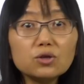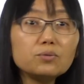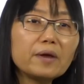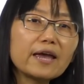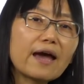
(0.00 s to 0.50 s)

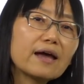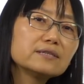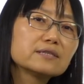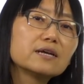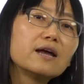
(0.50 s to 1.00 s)
You may
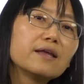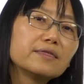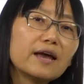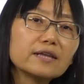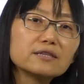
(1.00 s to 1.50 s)
ask
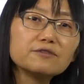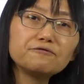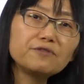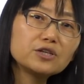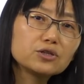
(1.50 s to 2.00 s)
that the
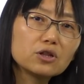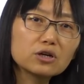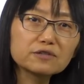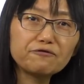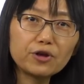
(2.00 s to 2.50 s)
fish
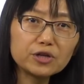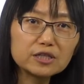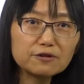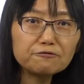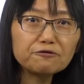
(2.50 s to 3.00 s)
looks very
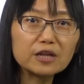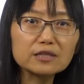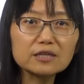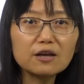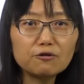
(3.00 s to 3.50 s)

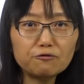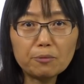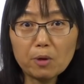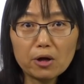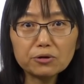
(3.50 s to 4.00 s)
different
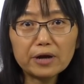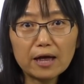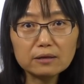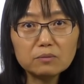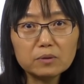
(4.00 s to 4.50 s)
from other
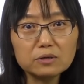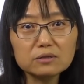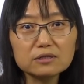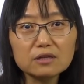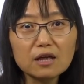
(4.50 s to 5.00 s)

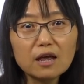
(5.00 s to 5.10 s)
animals.